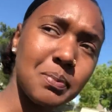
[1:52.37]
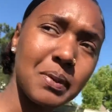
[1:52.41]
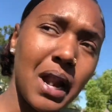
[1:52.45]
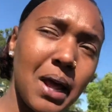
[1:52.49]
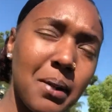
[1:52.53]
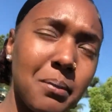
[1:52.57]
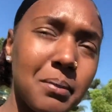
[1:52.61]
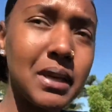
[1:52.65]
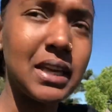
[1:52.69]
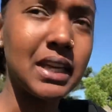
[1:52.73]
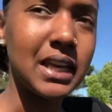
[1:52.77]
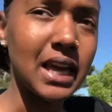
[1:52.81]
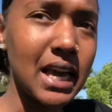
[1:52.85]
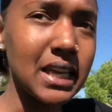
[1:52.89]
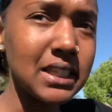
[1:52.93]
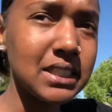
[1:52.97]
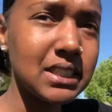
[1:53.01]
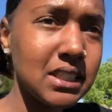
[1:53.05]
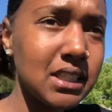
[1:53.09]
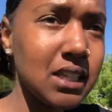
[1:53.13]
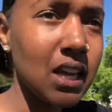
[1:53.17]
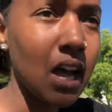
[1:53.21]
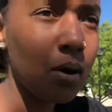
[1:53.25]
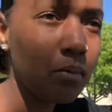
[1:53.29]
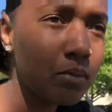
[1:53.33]
but I'm
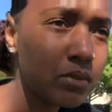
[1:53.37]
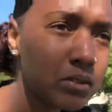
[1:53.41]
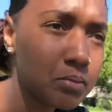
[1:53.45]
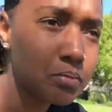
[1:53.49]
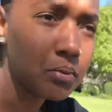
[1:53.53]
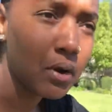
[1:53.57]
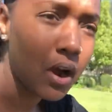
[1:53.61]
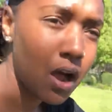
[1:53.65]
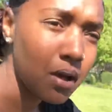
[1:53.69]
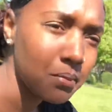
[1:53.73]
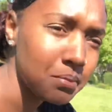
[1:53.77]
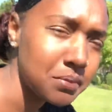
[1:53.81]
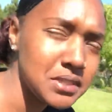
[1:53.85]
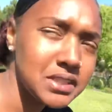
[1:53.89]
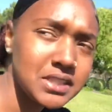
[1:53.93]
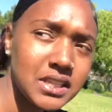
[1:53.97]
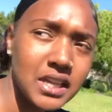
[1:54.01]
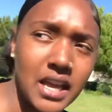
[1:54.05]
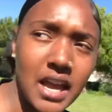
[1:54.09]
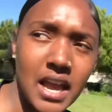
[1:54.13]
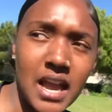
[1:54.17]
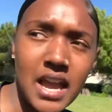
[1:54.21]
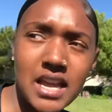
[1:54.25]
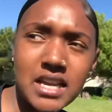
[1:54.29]
guessing I was probably the